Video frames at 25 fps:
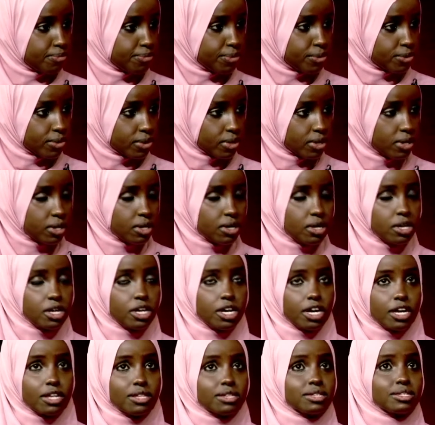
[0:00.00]
people mm -hmm.
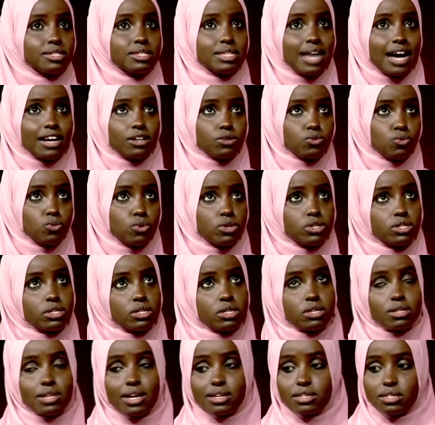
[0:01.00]
and that what
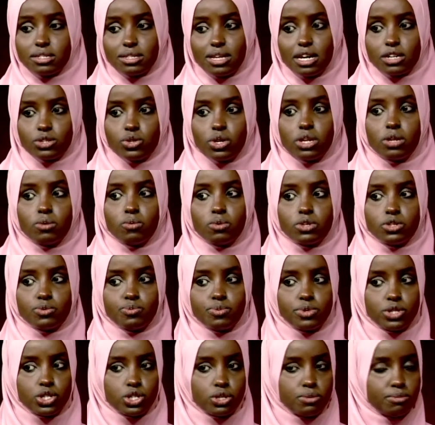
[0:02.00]
that is actually what
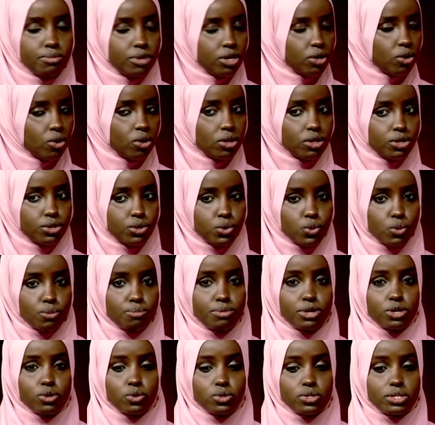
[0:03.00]
pushed me all through
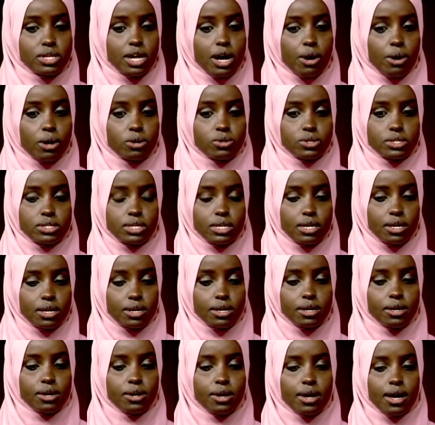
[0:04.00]
because now i was
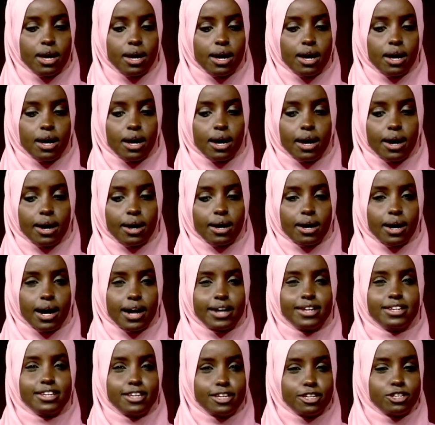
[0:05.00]
seeing
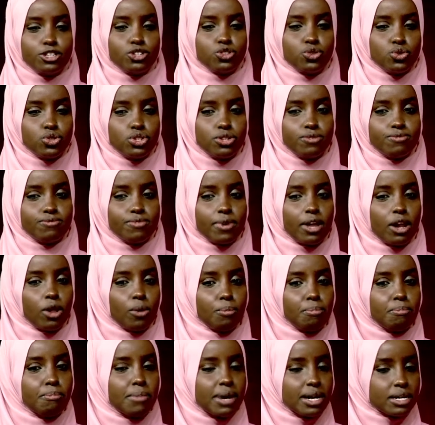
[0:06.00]
uh, I need to
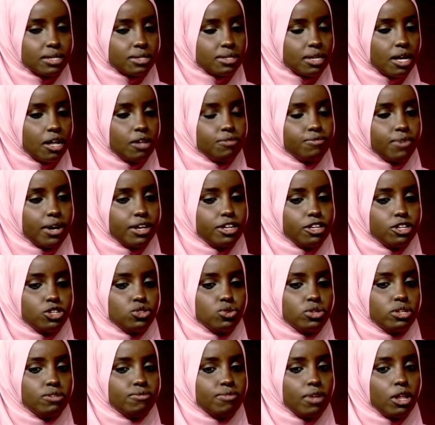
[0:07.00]
develop myself, I need
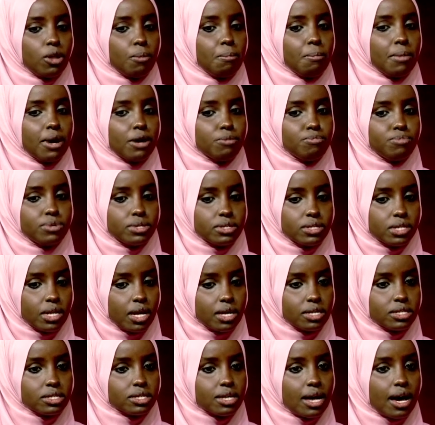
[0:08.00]
to develop my
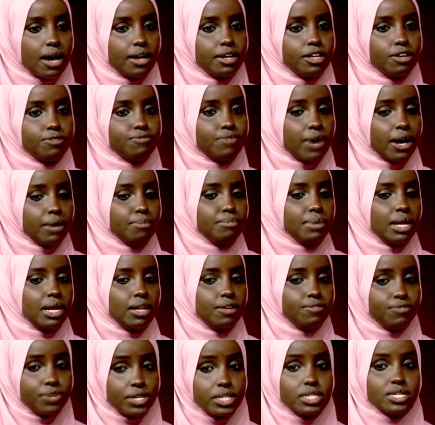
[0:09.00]
business. And if I
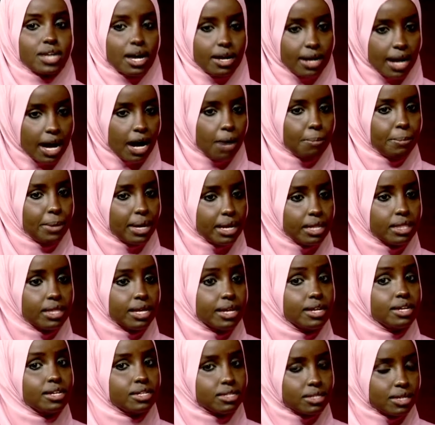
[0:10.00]
believe it can happen,
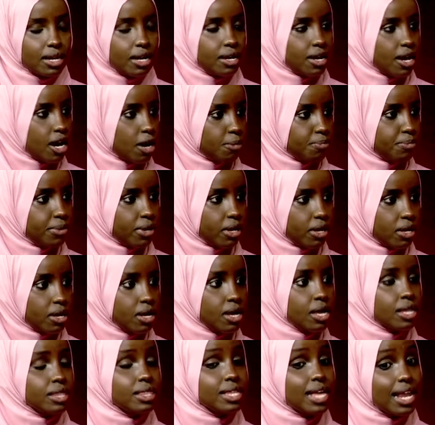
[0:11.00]
then it can happen.
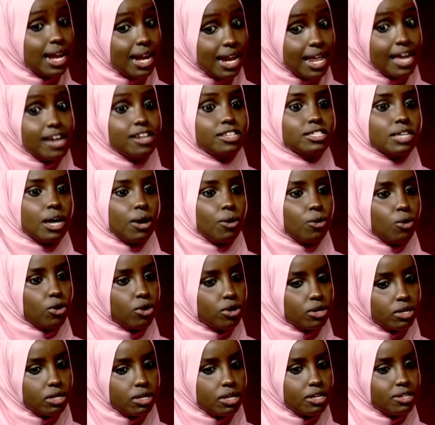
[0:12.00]
Then later
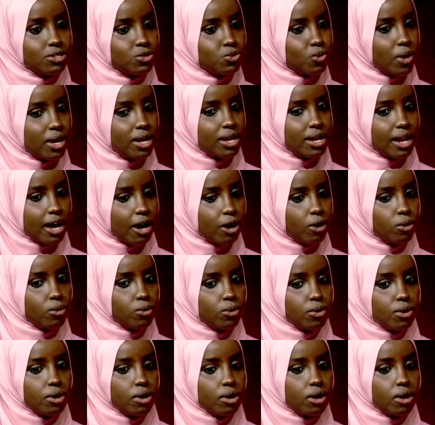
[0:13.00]
on is when now